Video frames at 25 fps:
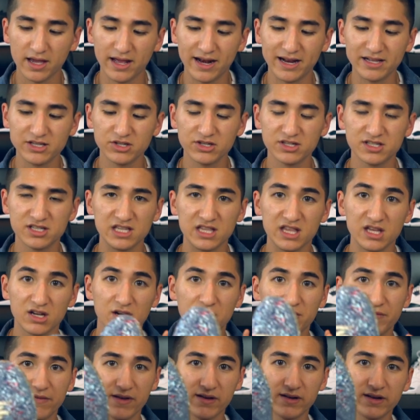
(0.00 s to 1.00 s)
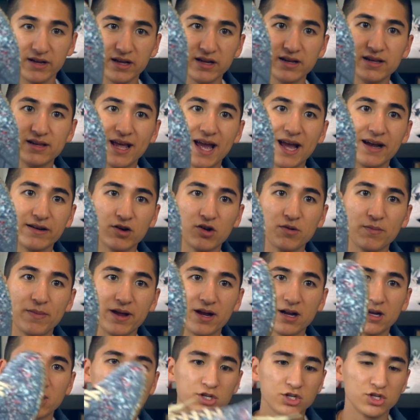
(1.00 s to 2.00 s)
And as you can see, they're a very narrow
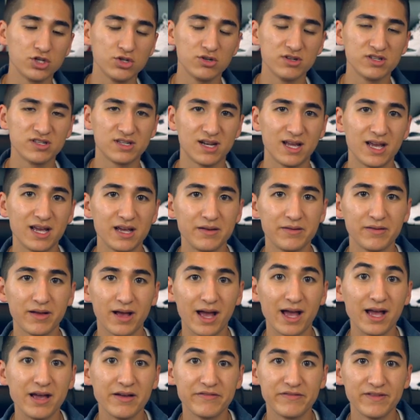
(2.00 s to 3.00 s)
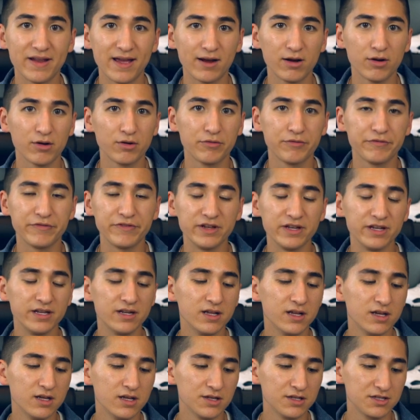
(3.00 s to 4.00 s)
pair of shoes, and I have narrow feet,
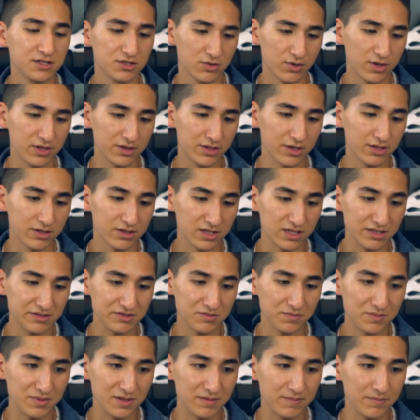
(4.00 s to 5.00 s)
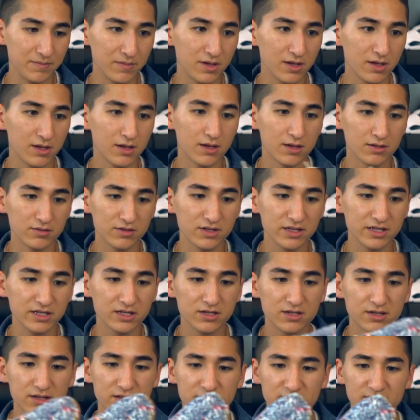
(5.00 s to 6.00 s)
so I thought these would be really
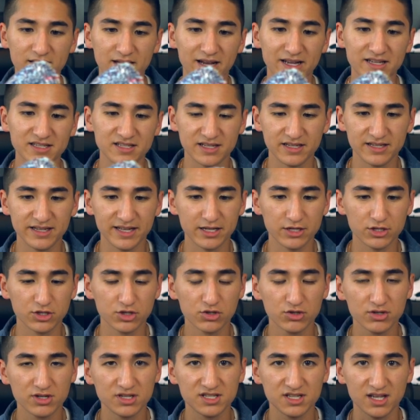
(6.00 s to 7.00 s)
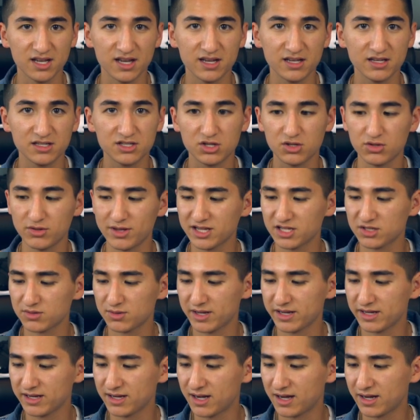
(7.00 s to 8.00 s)
good, and the guy said get true to size, so that's what
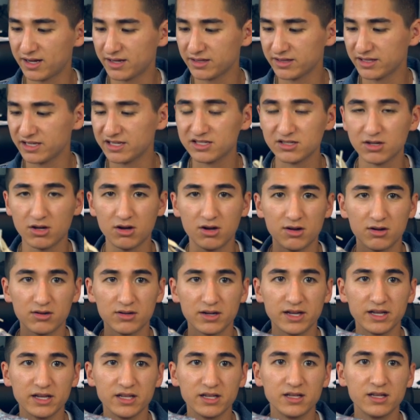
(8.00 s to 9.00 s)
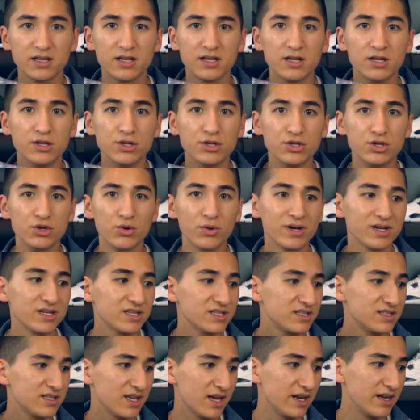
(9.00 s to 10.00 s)
I got. These are a
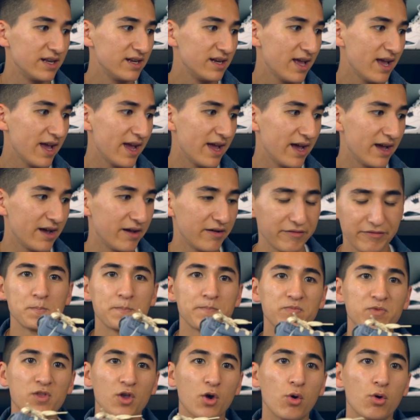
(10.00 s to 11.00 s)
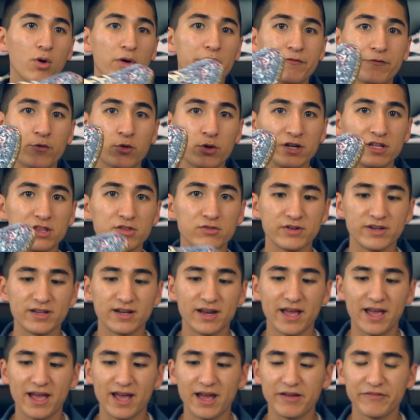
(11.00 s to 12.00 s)
US 10.5 or
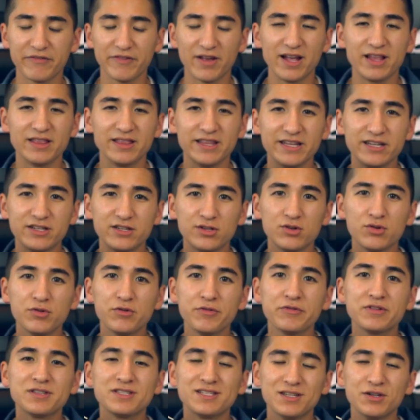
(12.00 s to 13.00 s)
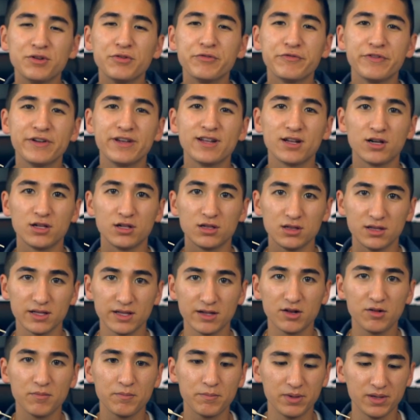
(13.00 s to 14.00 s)
43.5, and they do still fit a
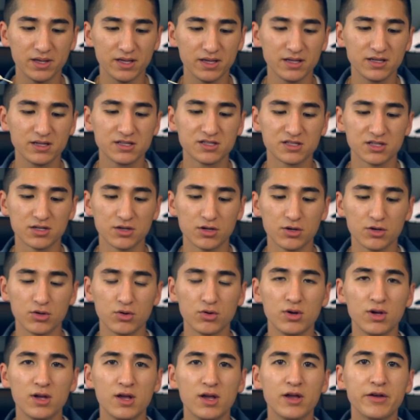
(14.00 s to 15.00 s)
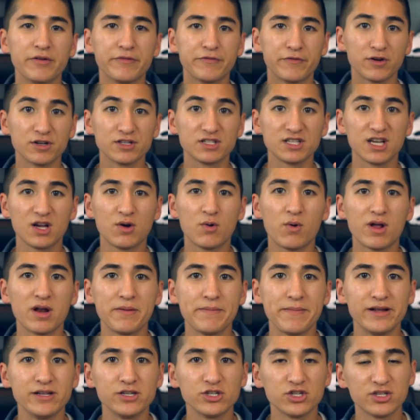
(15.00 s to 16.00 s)
little big. So first thing I want to
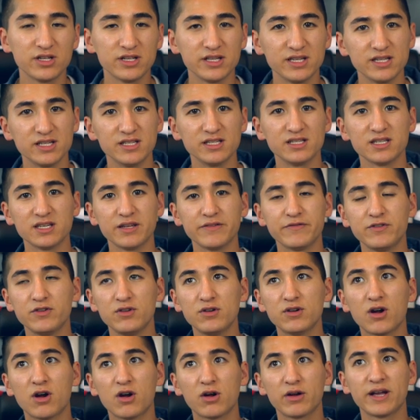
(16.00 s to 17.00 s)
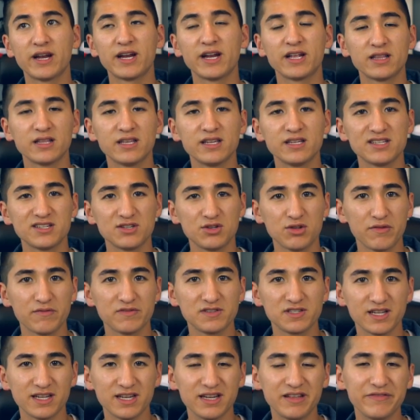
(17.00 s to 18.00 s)
mention is if you are getting these and you have
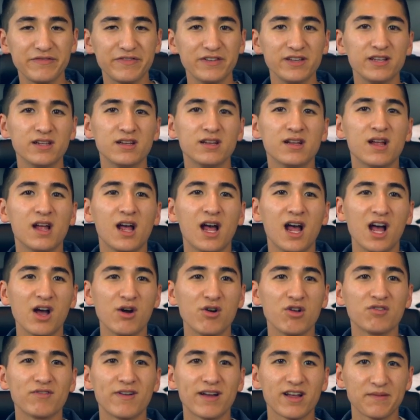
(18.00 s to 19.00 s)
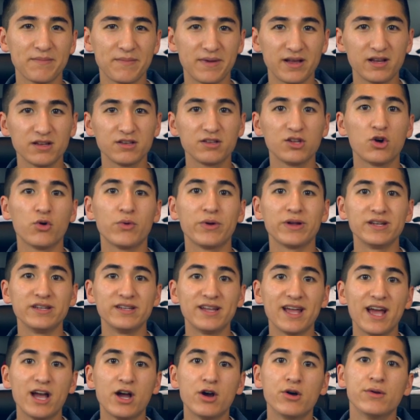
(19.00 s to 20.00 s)
skinny feet, I would recommend going
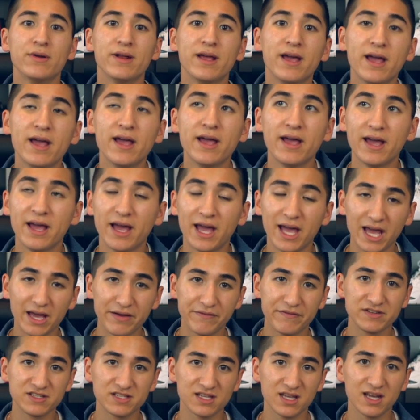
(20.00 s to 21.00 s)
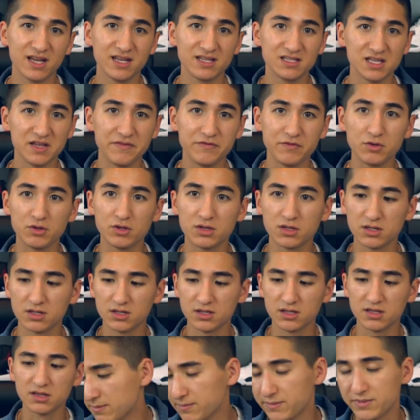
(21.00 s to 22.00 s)
down half a size if you could.